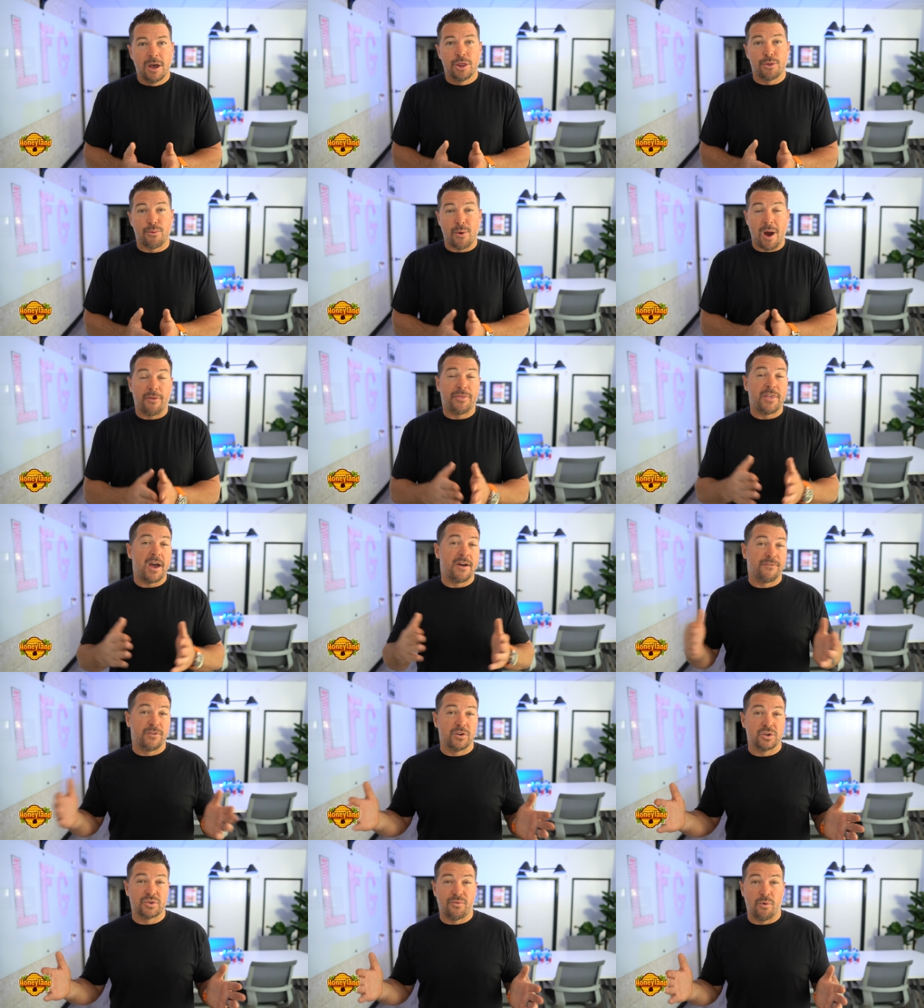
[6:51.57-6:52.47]
throughout
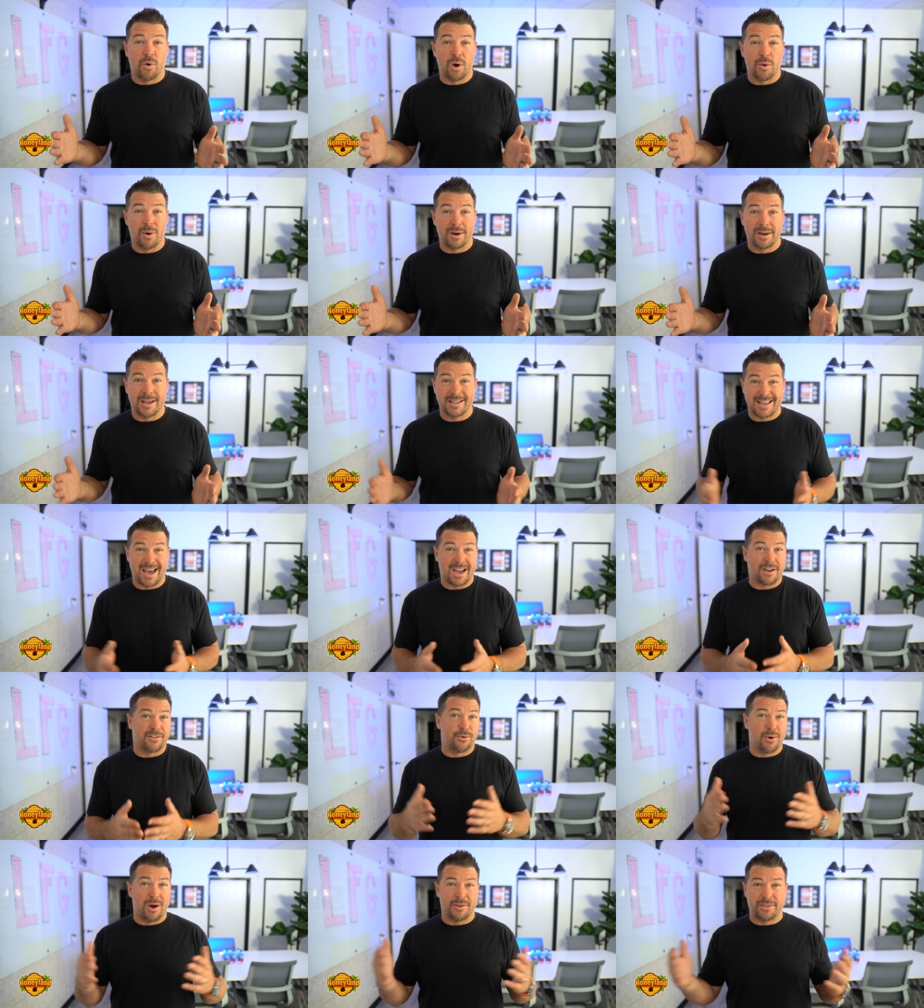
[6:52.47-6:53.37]
that first 41 days,
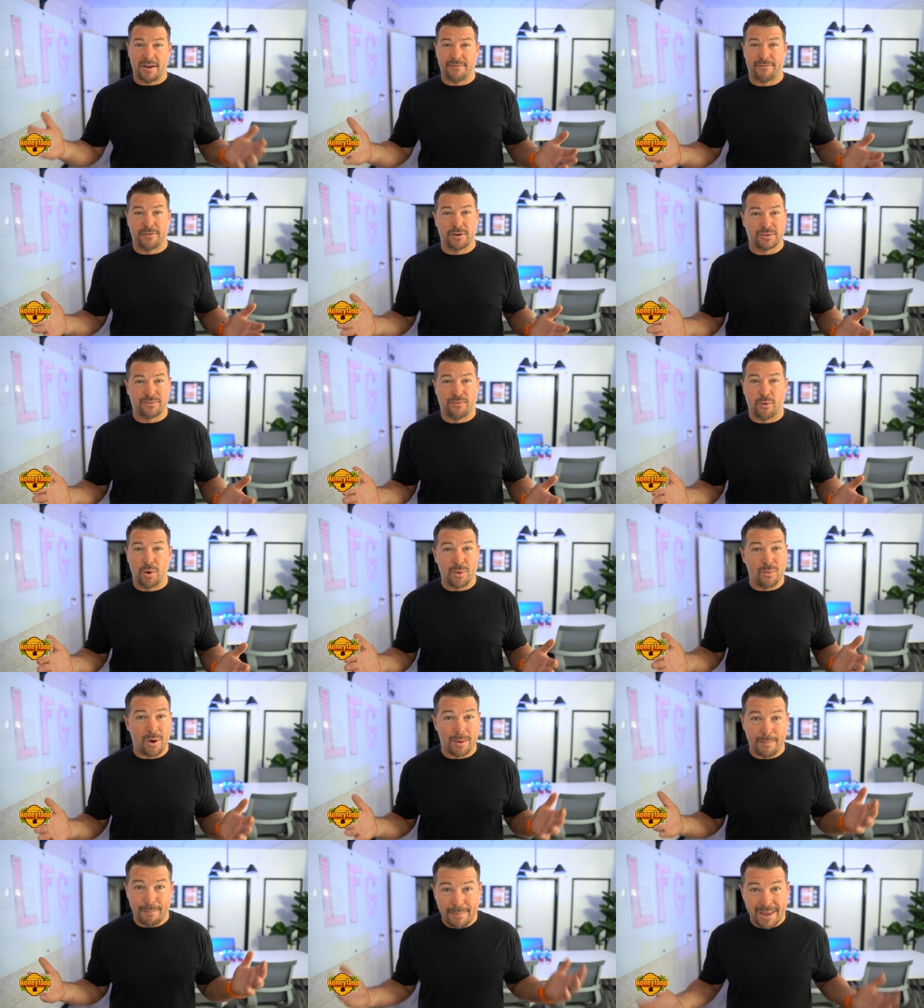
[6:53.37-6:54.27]
heck, throughout that first
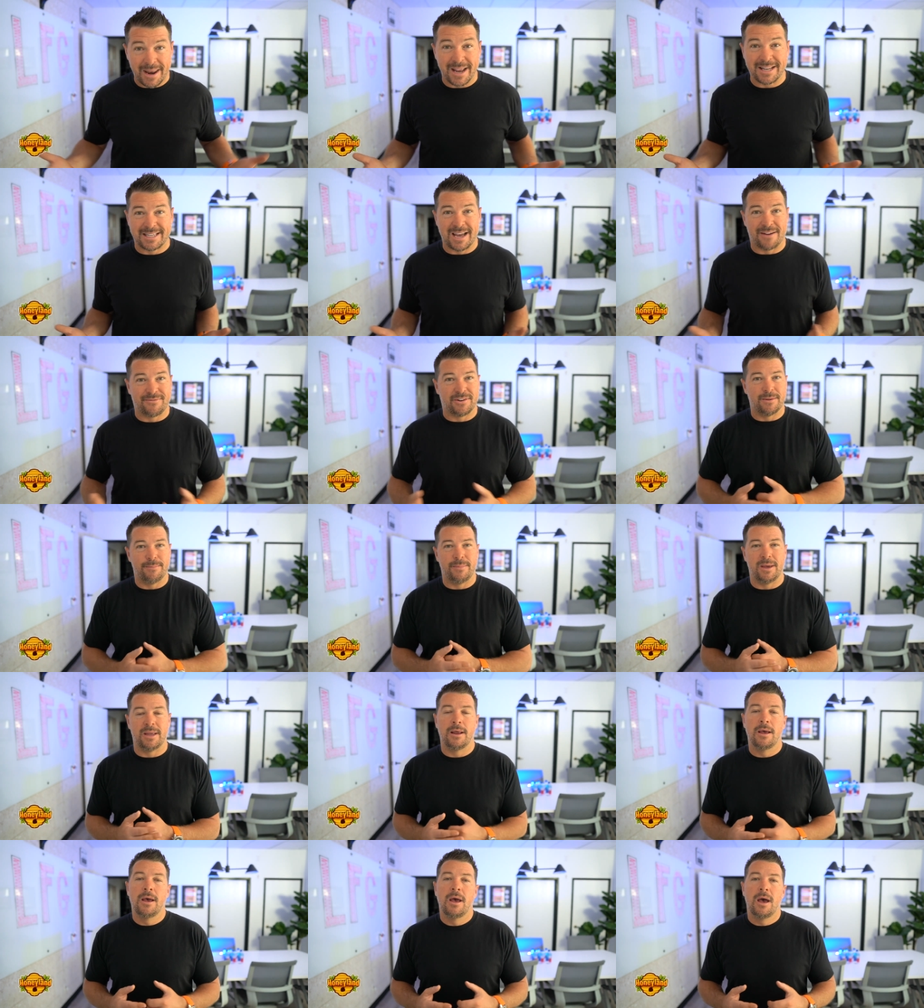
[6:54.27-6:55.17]
41 minutes after the
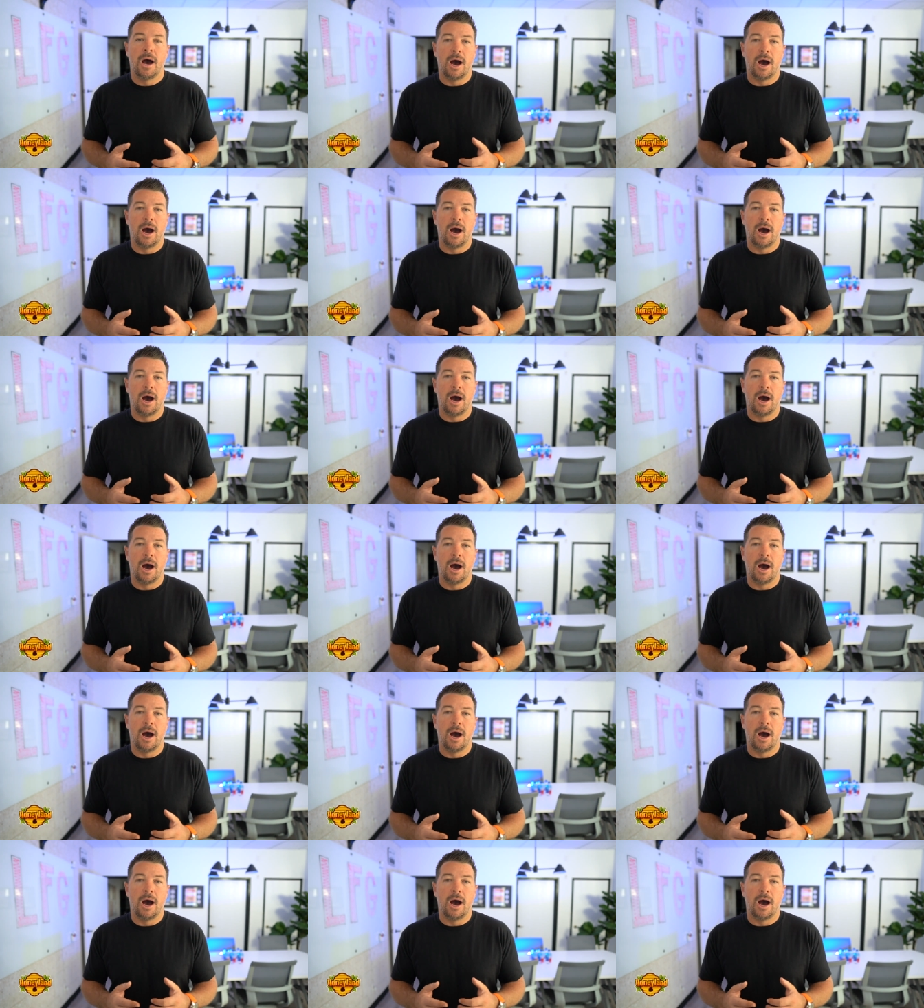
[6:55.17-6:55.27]
mint,